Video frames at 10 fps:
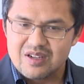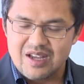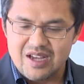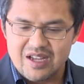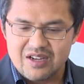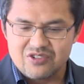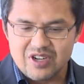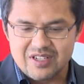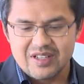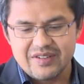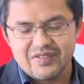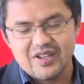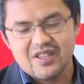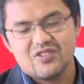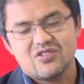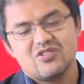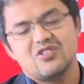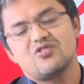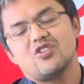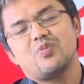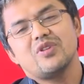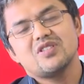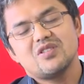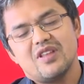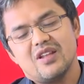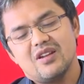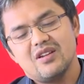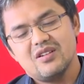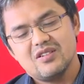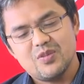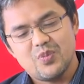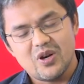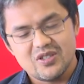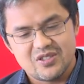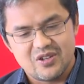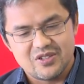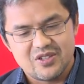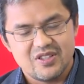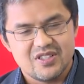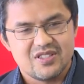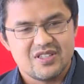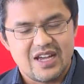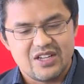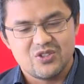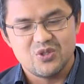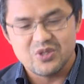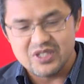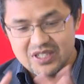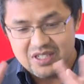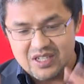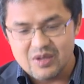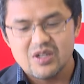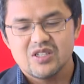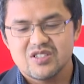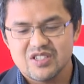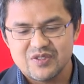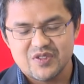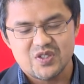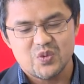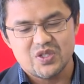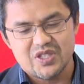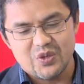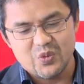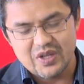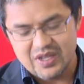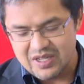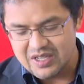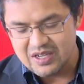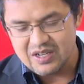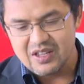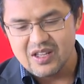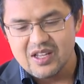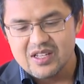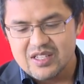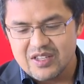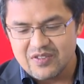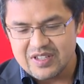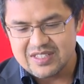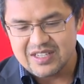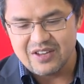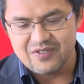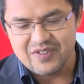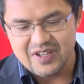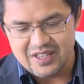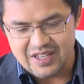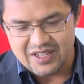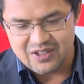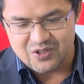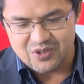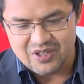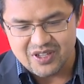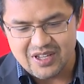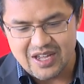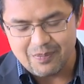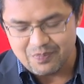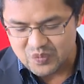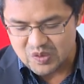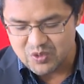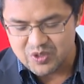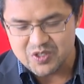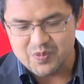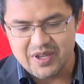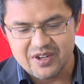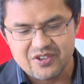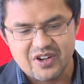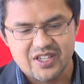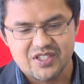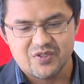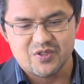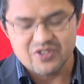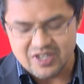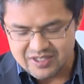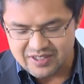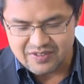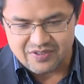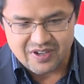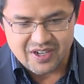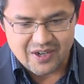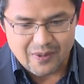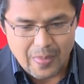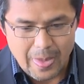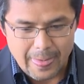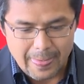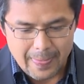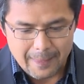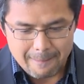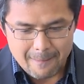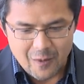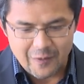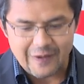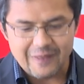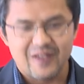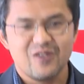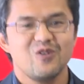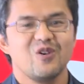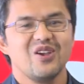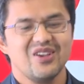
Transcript: drug delivery, the droplets then deposit onto this 2D surface, which then we can investigate further into the mucus penetration for drug delivery. Okay, thank you.